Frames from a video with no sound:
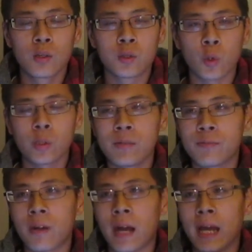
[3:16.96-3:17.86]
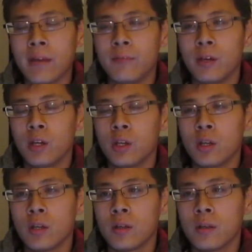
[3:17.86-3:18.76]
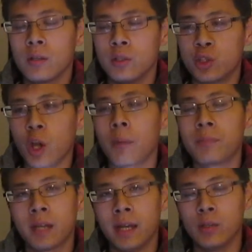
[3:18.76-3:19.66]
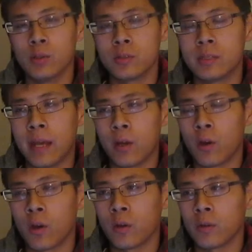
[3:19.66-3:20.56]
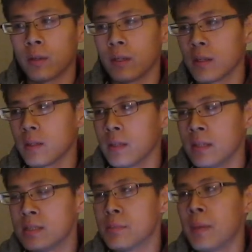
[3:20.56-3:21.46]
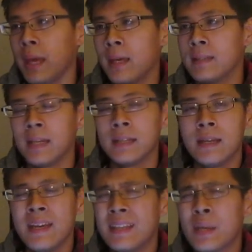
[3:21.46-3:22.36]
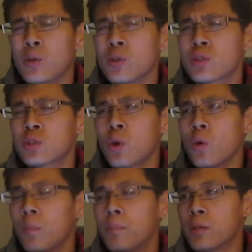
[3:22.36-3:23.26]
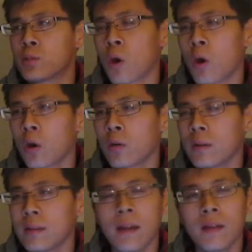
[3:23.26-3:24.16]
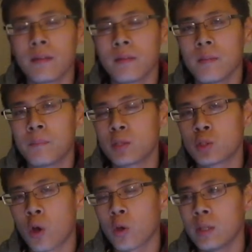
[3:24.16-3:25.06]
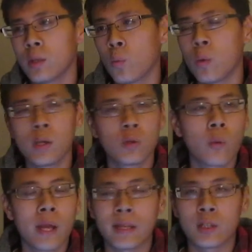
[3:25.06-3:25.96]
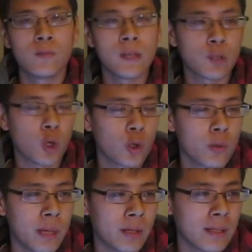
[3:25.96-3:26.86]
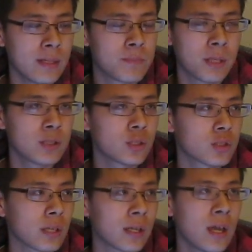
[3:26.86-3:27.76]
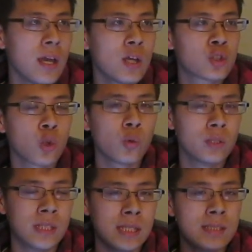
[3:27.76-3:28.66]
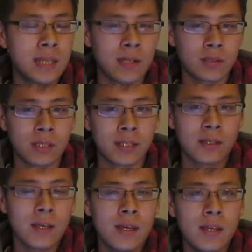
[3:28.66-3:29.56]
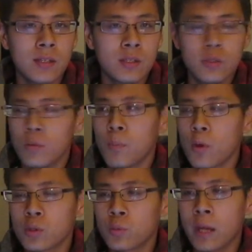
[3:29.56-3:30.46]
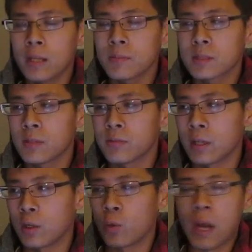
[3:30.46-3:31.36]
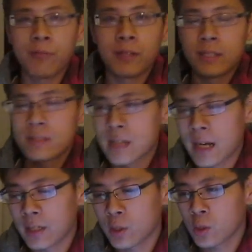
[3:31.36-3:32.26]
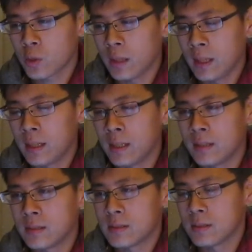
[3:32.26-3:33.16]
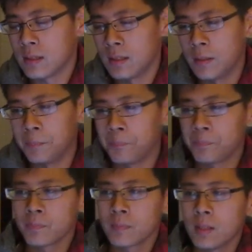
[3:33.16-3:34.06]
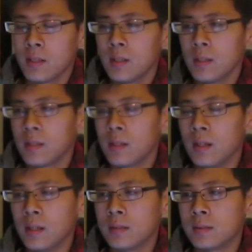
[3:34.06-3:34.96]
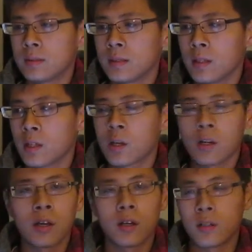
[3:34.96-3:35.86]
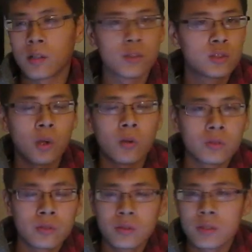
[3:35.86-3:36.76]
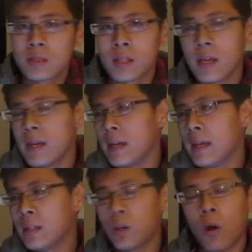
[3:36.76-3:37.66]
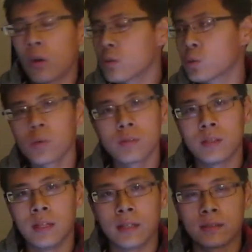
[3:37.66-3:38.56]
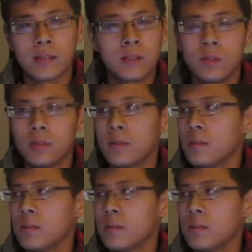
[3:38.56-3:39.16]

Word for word: 35 job titles that are in demand and they're just so bizarre not bizarre in a weird way like you've never heard about it, it but it's just like so detailed like the most random stuff like graphic designer and um, uh, co consultant and all sorts of things like you,